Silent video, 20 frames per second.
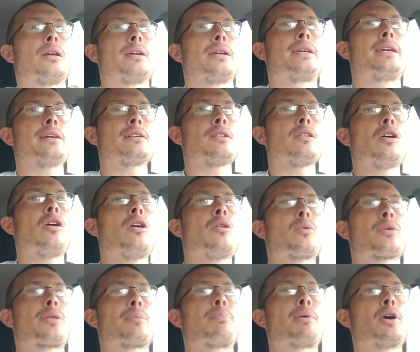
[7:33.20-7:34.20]
get along
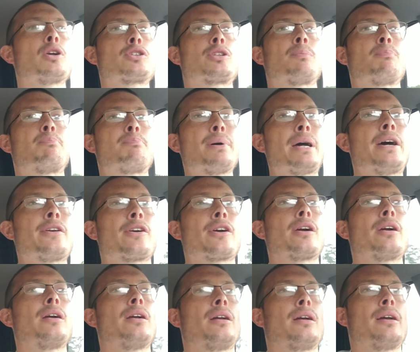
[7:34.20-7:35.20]
with a person better
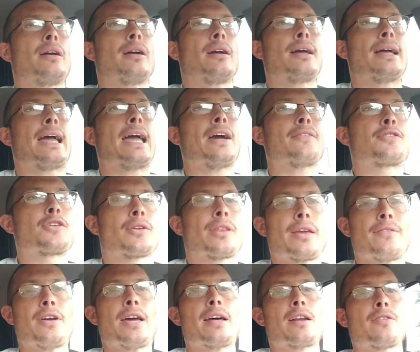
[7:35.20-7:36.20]
after
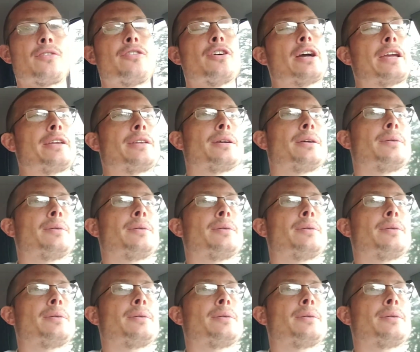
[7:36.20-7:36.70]
they've had a fight.